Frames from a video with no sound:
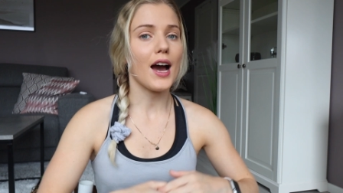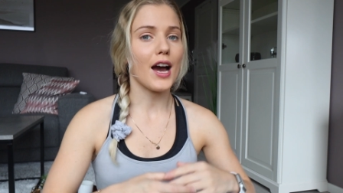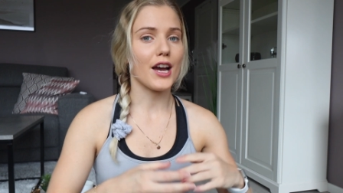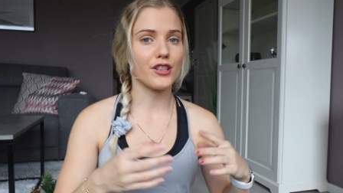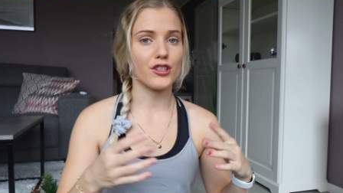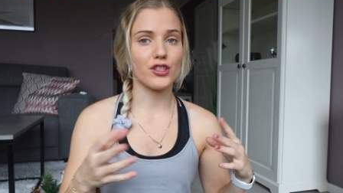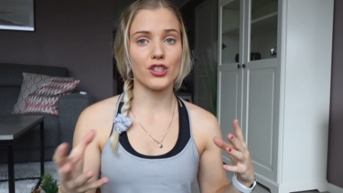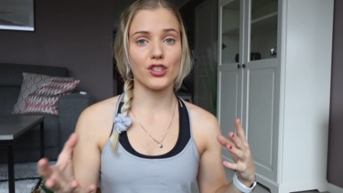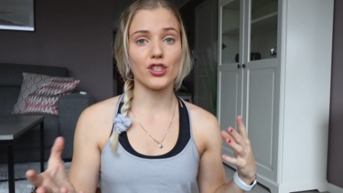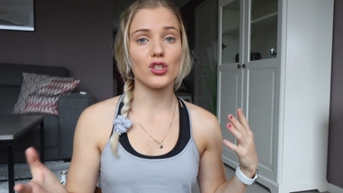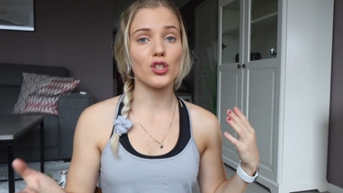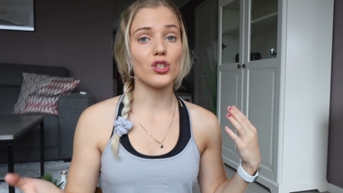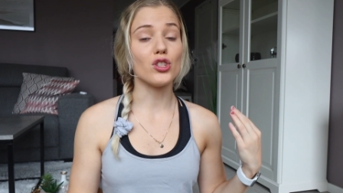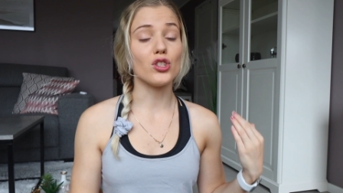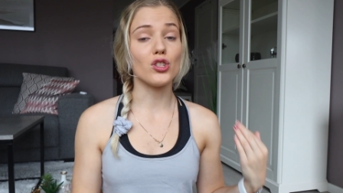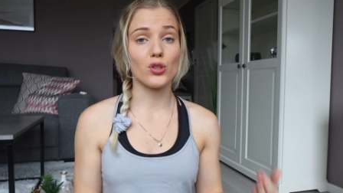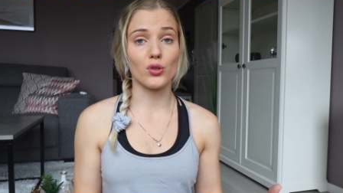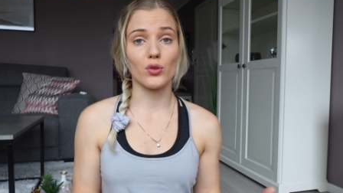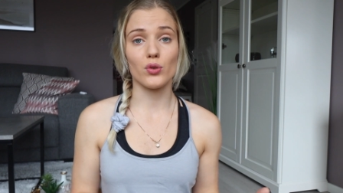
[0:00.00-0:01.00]
I
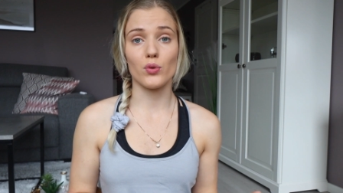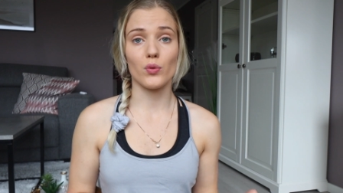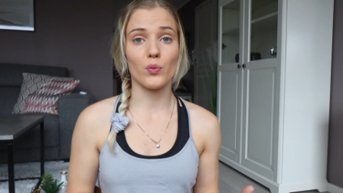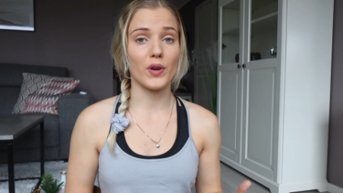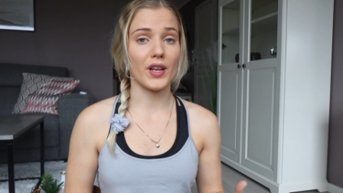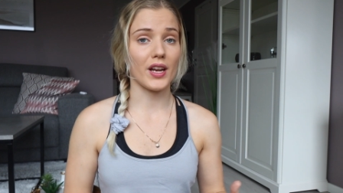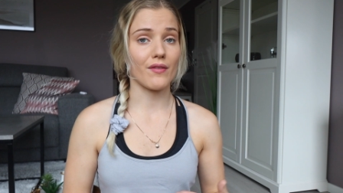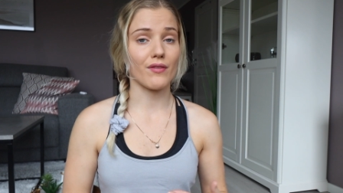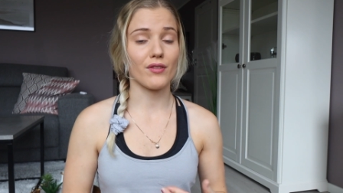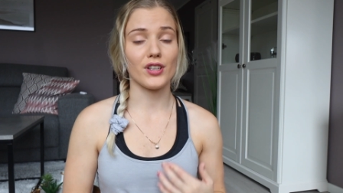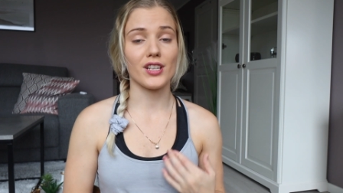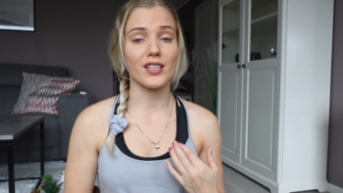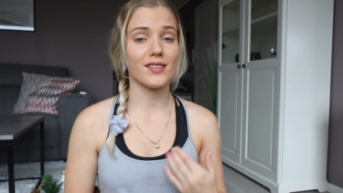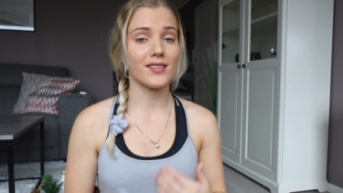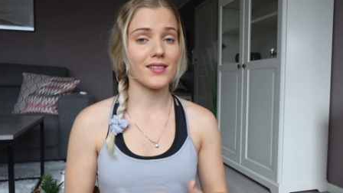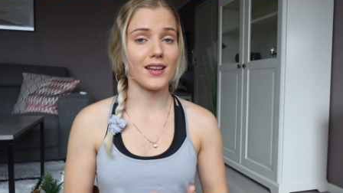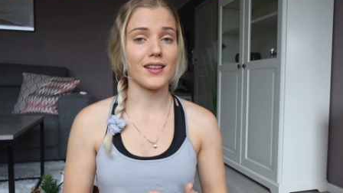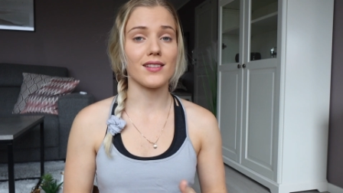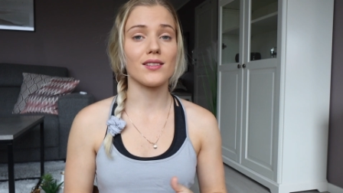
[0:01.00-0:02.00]
just do whatever it
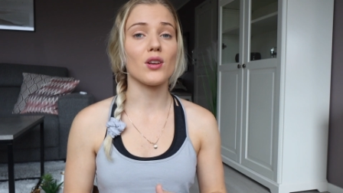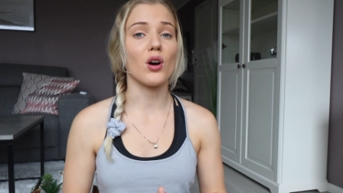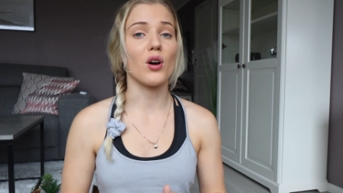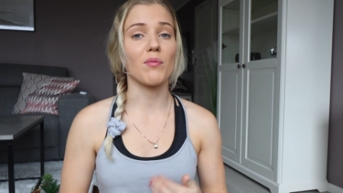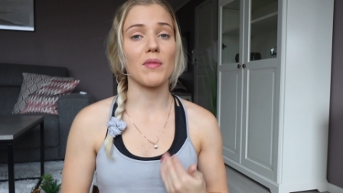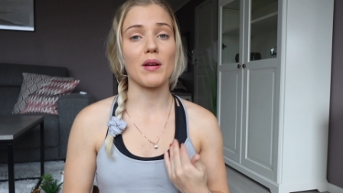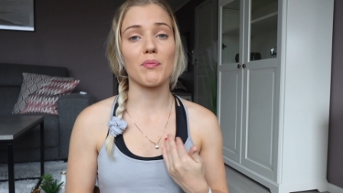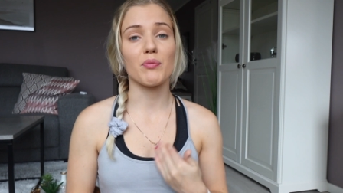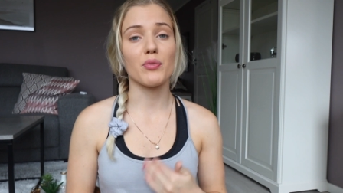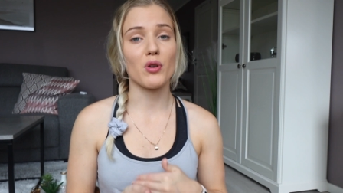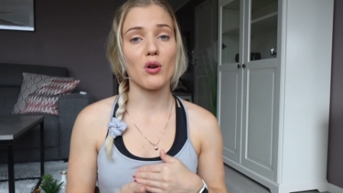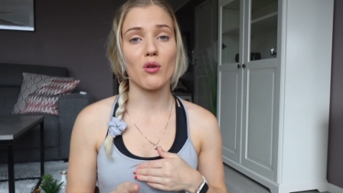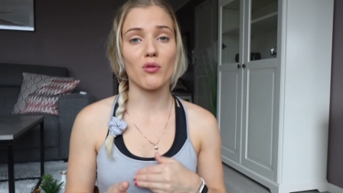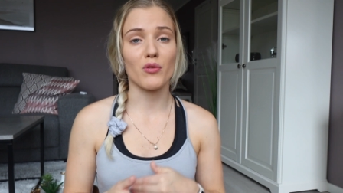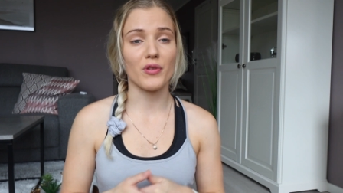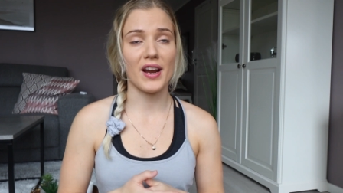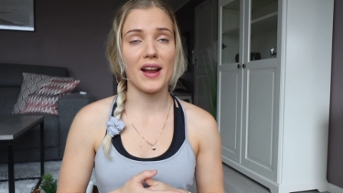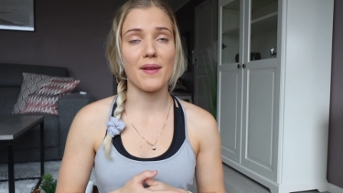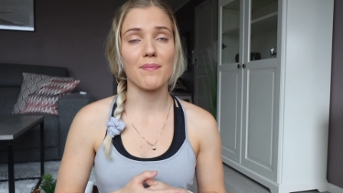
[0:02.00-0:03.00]
says on my
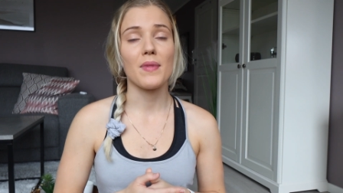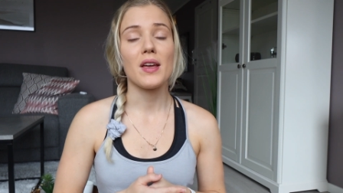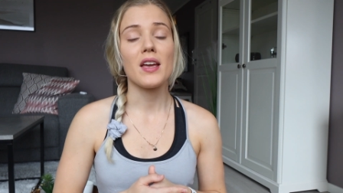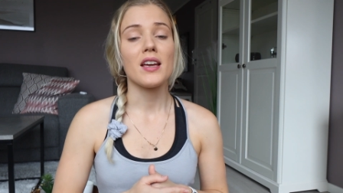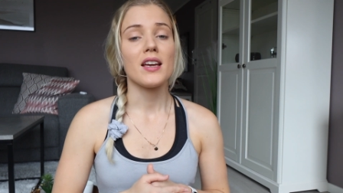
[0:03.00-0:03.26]
program.